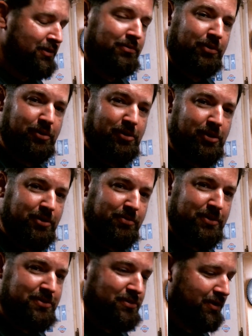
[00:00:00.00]
Local
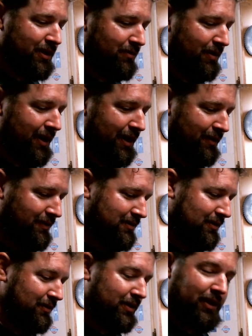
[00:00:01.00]
hardware store had grade 8s,
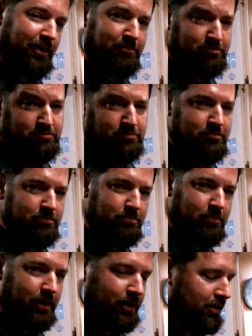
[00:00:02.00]
so
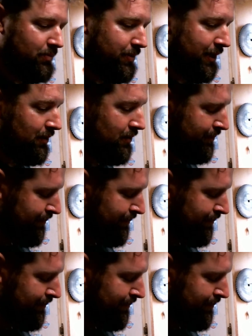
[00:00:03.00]
why not go bigger?